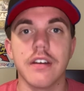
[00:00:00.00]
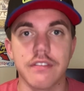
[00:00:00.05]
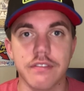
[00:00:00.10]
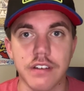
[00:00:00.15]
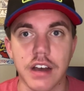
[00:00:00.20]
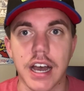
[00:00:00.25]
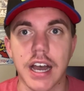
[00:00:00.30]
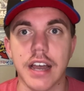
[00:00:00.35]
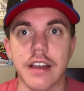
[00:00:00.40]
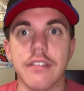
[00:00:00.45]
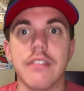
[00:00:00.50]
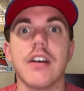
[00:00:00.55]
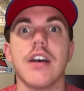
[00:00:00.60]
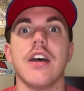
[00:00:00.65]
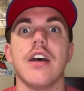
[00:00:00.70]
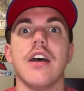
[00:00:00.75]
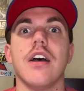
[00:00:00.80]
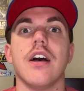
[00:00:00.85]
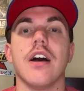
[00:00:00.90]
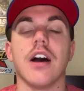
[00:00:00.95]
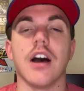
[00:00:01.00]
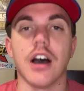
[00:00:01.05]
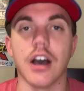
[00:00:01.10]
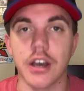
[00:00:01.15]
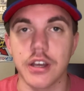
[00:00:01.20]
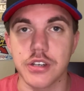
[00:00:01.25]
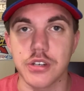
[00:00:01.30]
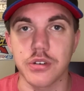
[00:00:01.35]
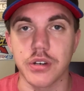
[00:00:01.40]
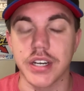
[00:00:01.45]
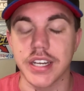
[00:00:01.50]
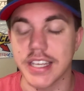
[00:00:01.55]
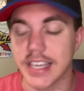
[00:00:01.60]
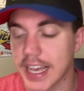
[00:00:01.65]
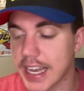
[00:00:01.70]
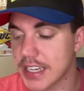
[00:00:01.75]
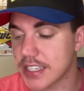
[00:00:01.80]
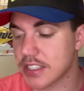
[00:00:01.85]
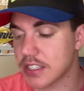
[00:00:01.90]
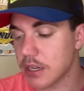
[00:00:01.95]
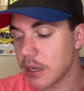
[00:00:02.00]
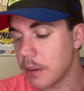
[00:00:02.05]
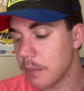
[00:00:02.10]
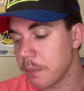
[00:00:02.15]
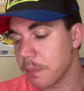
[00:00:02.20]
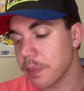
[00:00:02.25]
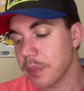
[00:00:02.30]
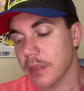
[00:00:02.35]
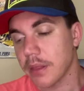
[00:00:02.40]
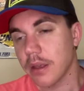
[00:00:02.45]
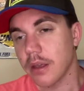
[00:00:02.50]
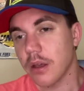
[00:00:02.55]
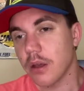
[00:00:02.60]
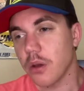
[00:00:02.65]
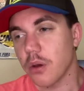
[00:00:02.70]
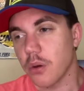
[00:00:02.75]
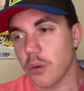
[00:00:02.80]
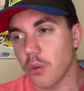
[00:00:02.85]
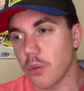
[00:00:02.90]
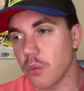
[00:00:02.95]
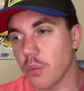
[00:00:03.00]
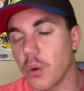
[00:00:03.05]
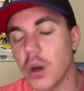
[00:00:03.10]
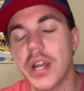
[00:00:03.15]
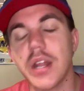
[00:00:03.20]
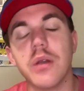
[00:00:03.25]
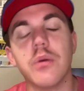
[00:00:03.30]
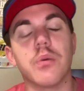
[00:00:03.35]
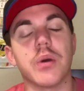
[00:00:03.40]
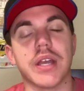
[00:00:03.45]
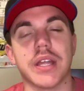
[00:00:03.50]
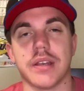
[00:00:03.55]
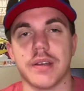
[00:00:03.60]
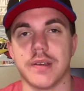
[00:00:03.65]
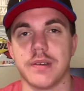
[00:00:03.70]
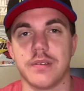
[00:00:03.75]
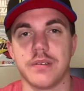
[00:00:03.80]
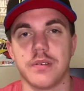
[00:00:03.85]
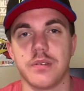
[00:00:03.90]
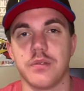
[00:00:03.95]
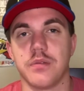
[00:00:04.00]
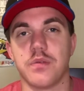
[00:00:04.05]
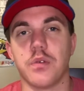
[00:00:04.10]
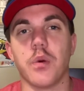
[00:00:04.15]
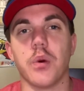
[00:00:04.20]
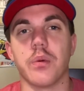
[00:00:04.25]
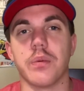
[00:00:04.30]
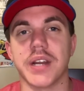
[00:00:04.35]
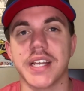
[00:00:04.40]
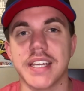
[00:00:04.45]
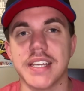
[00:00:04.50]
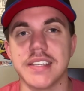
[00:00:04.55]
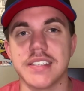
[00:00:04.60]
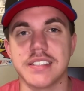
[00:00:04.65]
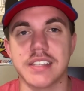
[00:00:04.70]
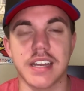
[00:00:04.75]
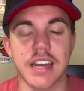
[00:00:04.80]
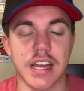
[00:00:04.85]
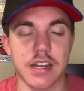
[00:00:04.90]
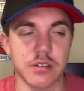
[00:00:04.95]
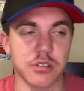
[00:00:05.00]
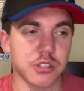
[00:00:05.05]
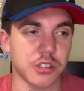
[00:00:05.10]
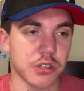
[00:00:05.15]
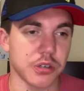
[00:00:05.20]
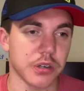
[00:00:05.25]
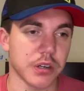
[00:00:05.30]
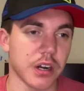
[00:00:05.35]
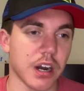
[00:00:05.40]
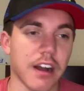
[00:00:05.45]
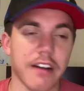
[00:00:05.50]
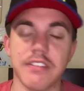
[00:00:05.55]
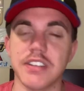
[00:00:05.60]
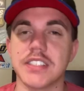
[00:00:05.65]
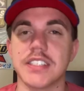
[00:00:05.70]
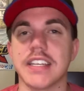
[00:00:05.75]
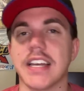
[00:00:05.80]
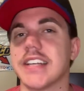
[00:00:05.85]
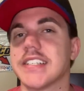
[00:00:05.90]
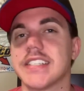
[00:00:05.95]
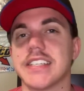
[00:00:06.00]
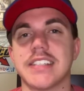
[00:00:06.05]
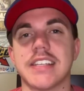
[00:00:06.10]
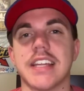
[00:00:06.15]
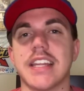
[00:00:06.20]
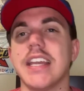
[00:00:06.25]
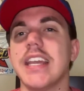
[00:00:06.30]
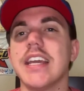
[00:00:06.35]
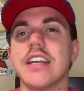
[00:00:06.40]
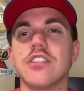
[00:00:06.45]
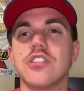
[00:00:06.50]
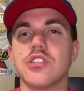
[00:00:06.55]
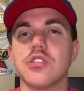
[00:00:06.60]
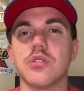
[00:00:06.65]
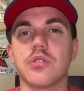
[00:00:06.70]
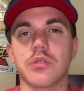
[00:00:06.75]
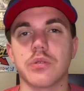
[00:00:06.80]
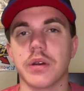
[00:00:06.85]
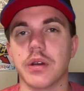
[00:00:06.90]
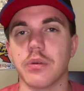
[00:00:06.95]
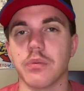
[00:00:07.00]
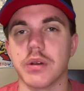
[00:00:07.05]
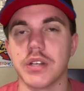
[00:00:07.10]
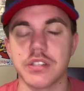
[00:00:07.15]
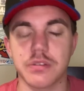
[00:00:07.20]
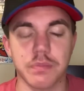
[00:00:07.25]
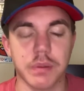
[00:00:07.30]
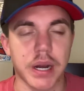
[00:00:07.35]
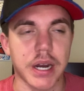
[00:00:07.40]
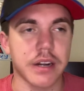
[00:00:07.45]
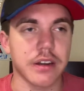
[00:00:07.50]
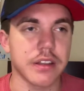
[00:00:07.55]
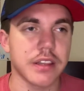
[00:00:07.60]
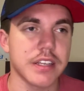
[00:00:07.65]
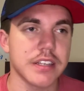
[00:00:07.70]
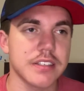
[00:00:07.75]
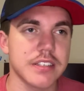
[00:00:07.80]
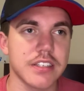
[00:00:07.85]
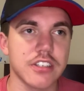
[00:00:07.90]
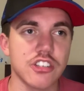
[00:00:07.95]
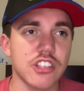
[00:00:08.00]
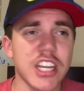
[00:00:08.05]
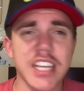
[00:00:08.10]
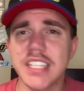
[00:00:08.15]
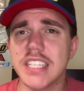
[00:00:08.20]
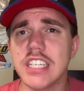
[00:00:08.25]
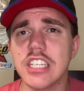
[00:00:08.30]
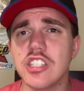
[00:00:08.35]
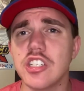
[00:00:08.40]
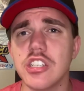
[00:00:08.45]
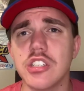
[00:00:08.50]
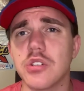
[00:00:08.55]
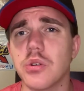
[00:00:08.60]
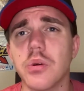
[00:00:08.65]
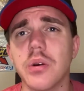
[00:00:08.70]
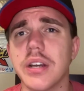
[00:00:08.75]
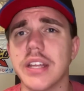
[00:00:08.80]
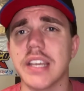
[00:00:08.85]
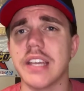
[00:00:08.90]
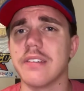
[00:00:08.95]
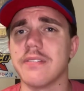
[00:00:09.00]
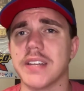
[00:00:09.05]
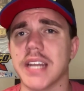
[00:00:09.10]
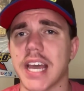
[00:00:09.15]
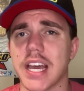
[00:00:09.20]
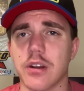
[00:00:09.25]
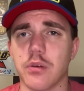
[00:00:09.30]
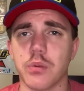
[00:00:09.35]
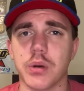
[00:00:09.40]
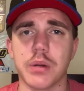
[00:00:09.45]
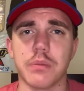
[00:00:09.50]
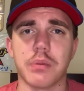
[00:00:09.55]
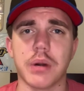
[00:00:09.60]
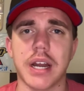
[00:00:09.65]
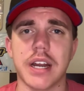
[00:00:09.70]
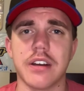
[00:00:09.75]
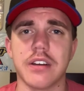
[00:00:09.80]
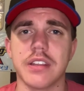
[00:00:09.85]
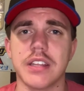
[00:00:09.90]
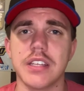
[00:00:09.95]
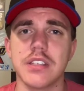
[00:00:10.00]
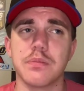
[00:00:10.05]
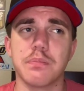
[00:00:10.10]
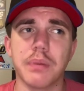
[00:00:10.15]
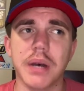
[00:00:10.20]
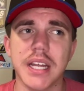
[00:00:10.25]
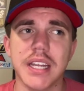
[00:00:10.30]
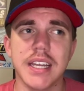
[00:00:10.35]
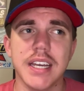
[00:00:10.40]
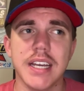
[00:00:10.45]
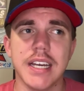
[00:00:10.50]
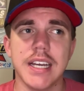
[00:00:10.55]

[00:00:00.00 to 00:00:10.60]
500. Yes, what a win for Ricky Stenhouse Jr. Obviously, as I said, he had two career wins prior to this, and JTG Daughtery even had a win prior to this, but